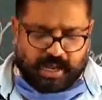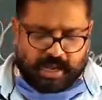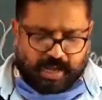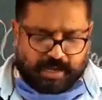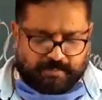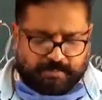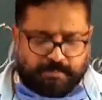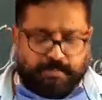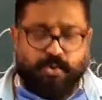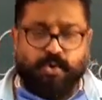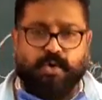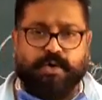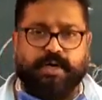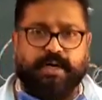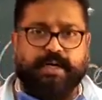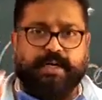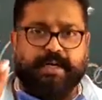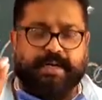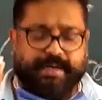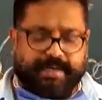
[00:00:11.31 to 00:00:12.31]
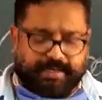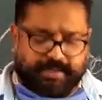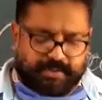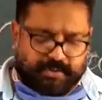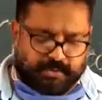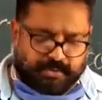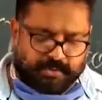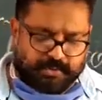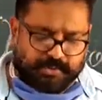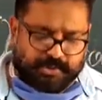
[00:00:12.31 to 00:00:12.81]
are broken
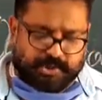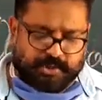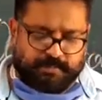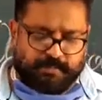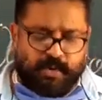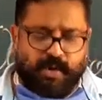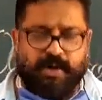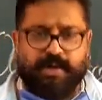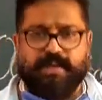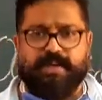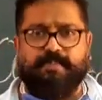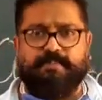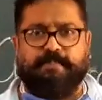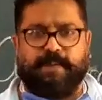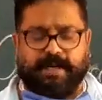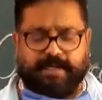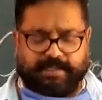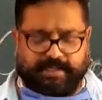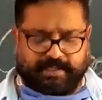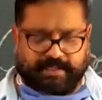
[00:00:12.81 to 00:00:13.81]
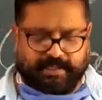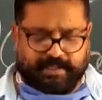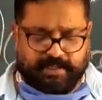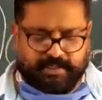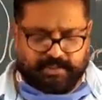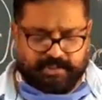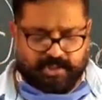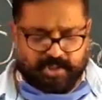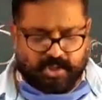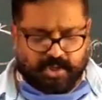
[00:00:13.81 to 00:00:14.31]
into smaller
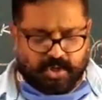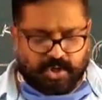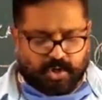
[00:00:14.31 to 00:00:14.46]
particles